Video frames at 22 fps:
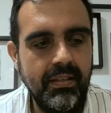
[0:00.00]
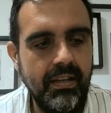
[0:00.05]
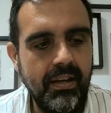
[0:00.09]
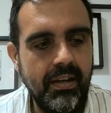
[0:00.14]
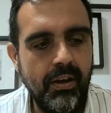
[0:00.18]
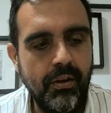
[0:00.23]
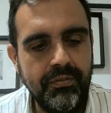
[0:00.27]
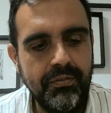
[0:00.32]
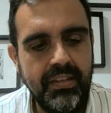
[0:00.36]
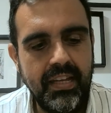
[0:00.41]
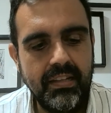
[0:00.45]

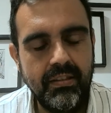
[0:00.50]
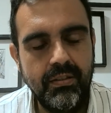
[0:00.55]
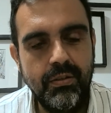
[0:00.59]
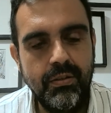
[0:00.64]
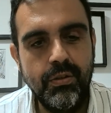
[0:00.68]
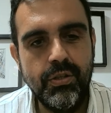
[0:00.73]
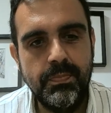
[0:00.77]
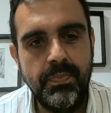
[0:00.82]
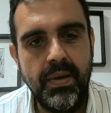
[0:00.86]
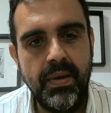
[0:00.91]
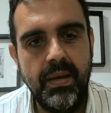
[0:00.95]
of that
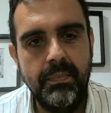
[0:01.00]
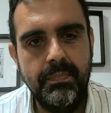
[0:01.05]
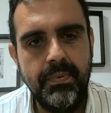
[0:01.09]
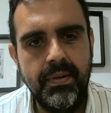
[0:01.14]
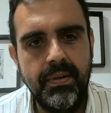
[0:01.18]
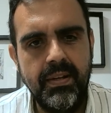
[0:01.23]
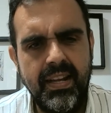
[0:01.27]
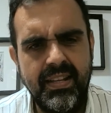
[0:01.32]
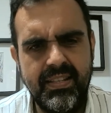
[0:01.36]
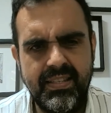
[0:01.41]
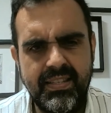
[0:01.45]
newspaper
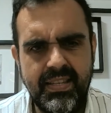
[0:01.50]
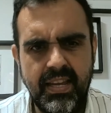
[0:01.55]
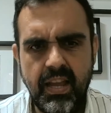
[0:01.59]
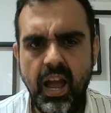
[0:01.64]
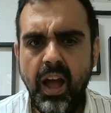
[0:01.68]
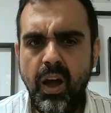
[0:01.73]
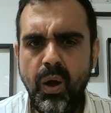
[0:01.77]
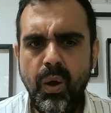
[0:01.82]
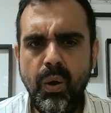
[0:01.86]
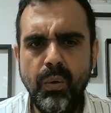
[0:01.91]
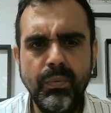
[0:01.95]
and say
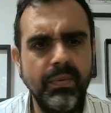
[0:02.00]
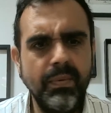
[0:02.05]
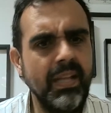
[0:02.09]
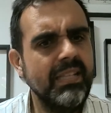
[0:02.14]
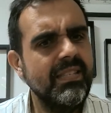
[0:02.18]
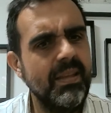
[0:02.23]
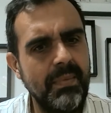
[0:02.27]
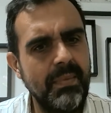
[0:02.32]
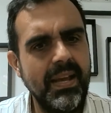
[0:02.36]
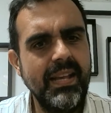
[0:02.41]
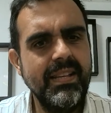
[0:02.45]
oh that's
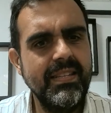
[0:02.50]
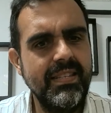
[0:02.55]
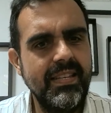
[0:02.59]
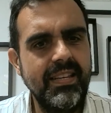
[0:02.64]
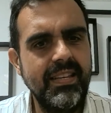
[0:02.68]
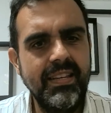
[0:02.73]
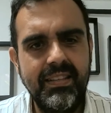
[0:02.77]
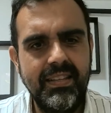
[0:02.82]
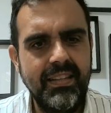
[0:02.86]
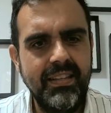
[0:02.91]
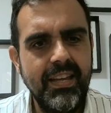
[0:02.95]

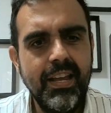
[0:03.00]
amazing